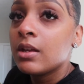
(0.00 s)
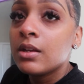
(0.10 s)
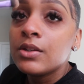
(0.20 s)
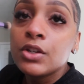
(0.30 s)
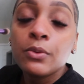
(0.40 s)

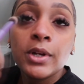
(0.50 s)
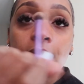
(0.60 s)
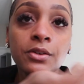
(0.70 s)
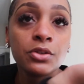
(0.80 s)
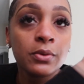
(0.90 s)
So when
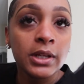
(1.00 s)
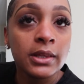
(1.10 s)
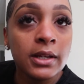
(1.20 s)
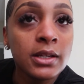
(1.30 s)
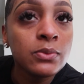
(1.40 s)
you're doing
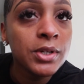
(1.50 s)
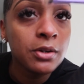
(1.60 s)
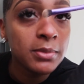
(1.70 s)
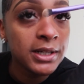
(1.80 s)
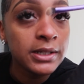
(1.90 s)
this, when you're
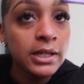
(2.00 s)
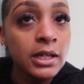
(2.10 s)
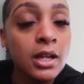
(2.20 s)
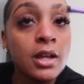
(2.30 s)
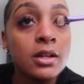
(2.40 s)

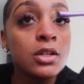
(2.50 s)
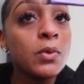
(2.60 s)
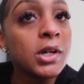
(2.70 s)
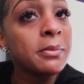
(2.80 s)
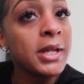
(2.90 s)
blending, you
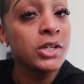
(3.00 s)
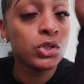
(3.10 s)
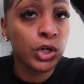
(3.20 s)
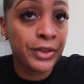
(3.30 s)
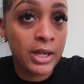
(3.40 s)
want to make
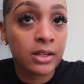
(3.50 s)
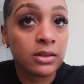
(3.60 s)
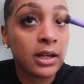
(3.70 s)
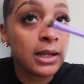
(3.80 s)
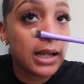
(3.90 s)
sure that
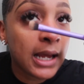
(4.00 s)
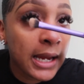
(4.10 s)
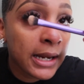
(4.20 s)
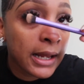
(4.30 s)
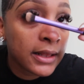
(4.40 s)
the
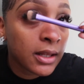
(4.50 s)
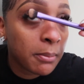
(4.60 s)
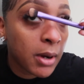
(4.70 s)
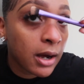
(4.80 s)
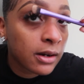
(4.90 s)
line at the
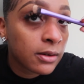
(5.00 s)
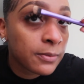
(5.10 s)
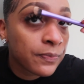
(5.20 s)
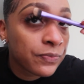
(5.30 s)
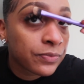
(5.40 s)

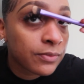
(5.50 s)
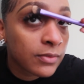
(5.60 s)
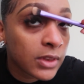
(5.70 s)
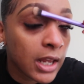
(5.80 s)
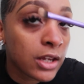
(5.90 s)
bottom
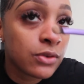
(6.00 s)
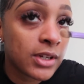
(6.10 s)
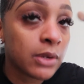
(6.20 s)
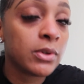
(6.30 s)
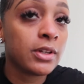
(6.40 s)
that you
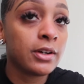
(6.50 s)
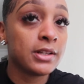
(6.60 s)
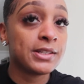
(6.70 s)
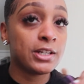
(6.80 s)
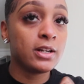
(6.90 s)
did with the
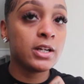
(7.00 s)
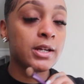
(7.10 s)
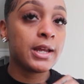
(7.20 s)
concealer,